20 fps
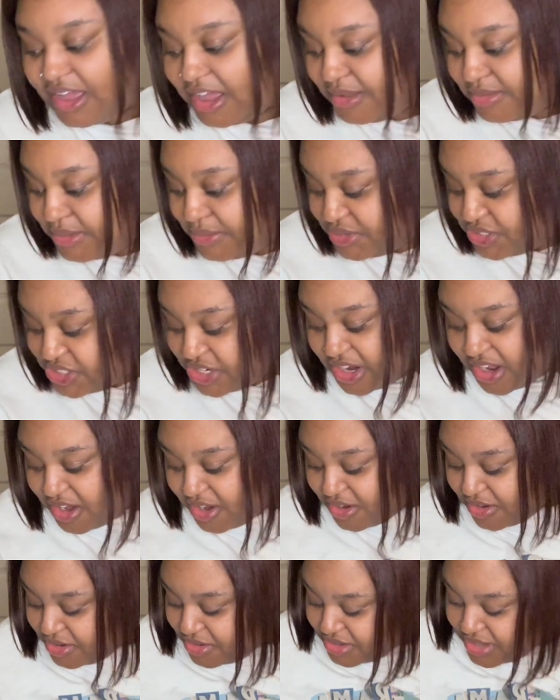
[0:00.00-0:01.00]
Let me show y'all
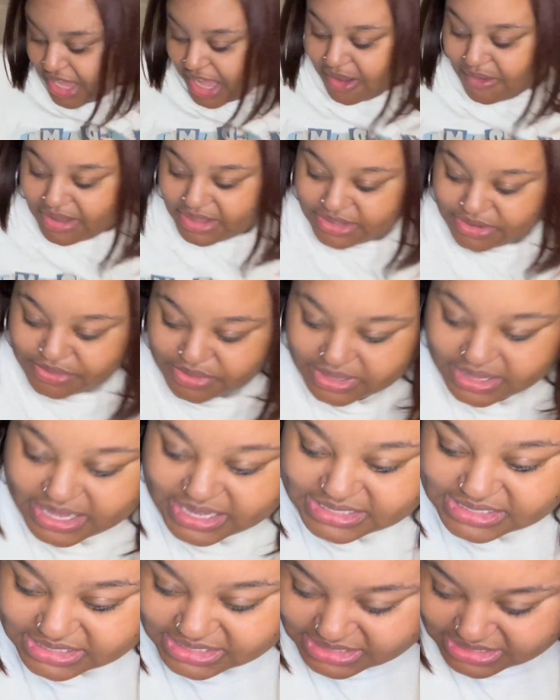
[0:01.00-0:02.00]
how I utilize
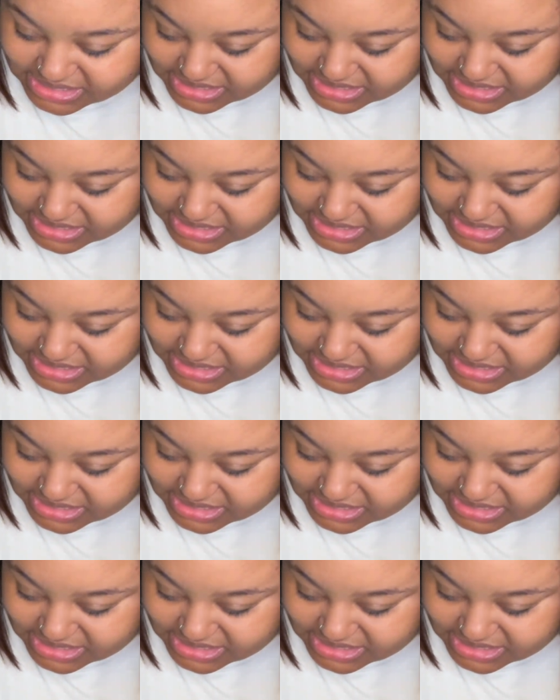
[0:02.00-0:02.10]
it.